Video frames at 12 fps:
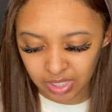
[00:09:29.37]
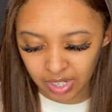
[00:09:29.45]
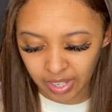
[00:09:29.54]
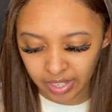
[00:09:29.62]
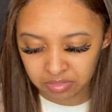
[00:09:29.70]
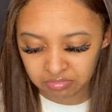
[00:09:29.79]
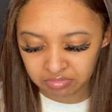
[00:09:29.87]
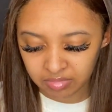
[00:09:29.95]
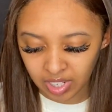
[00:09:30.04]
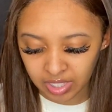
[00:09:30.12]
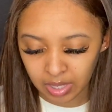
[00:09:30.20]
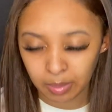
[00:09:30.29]
like
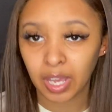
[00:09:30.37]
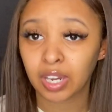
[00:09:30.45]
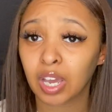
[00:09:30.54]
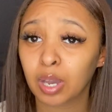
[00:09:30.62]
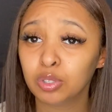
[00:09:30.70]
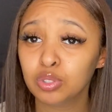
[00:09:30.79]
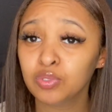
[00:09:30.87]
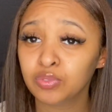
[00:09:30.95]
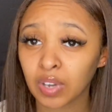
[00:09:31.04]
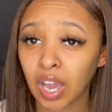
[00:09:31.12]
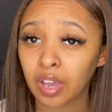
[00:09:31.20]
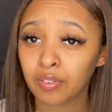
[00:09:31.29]
not that bad. I'll do
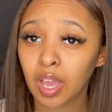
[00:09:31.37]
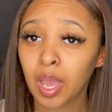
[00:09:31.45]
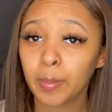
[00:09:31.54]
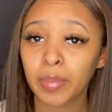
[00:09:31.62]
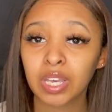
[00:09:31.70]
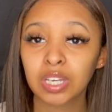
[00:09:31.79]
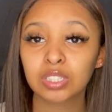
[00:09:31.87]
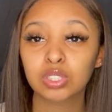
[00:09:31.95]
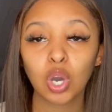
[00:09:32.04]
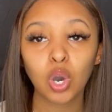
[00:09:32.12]
5 because